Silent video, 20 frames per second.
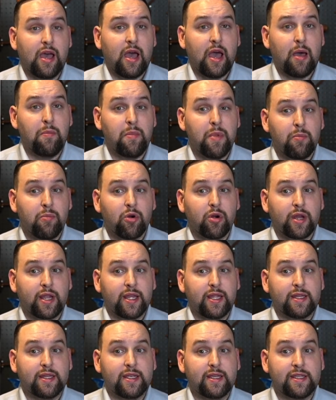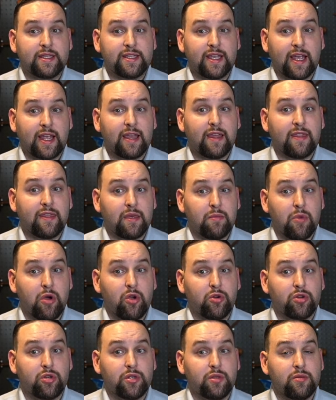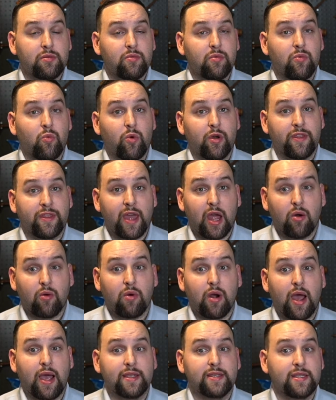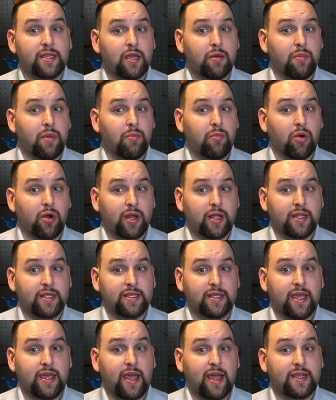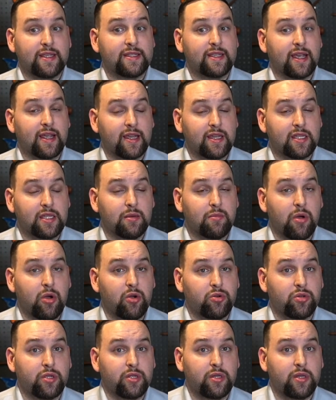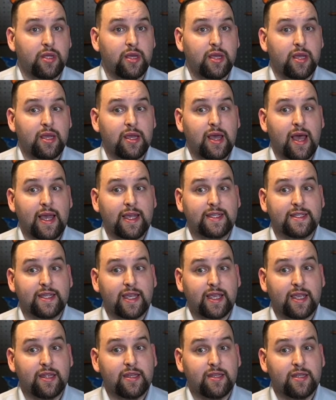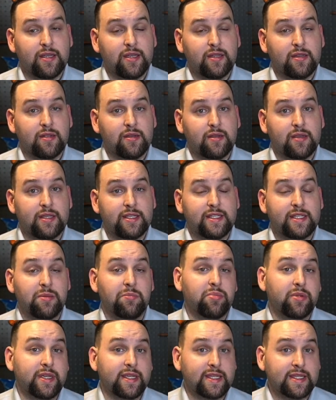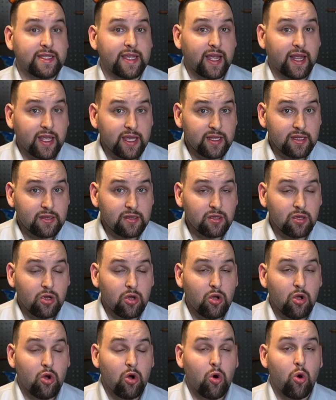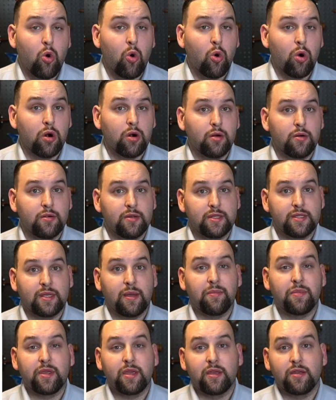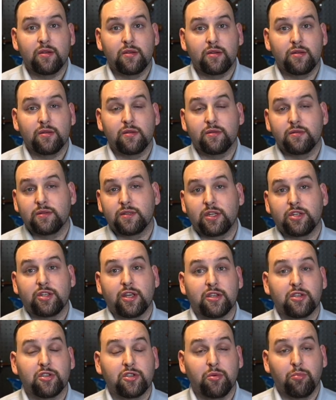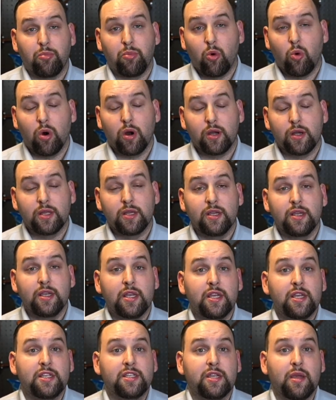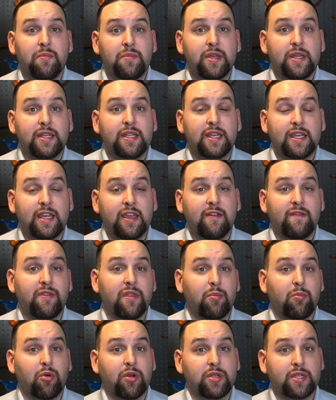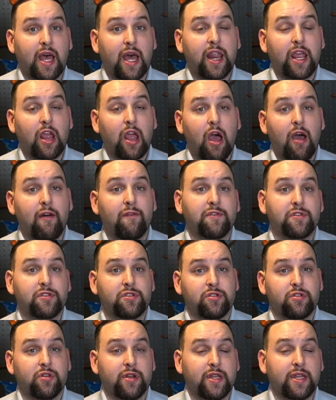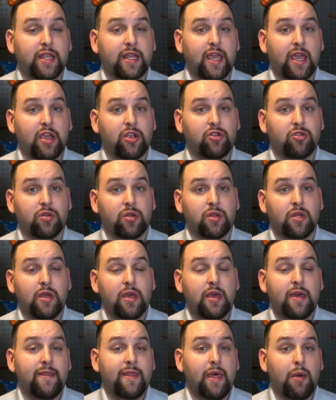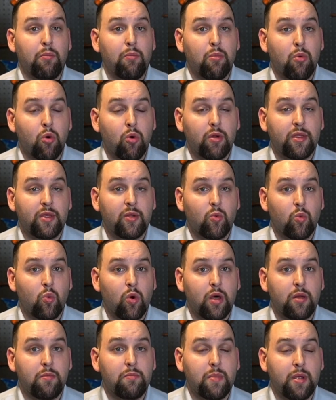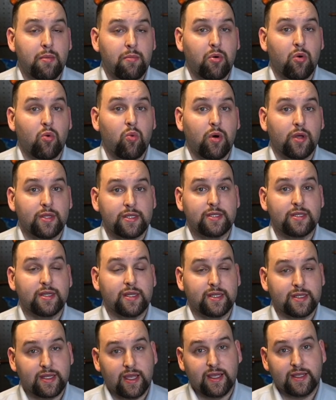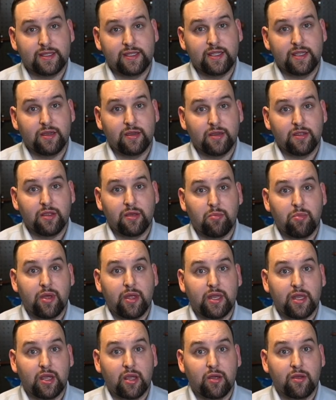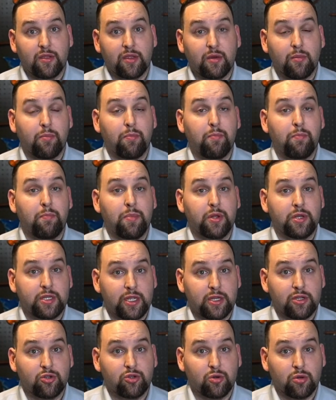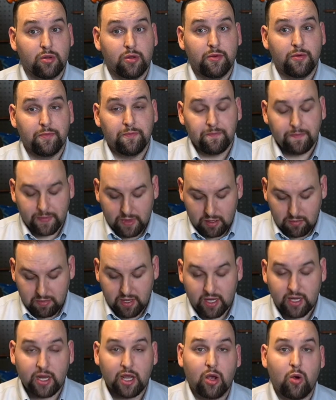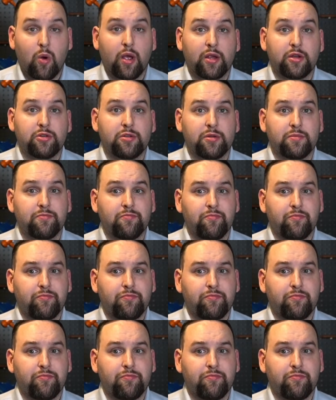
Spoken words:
A member can second the motion without rising. A member can say, I second the motion, I second it, simply second, or something such as support, something to give the presiding officer an indication that more than one member wants to discuss the potential pending question.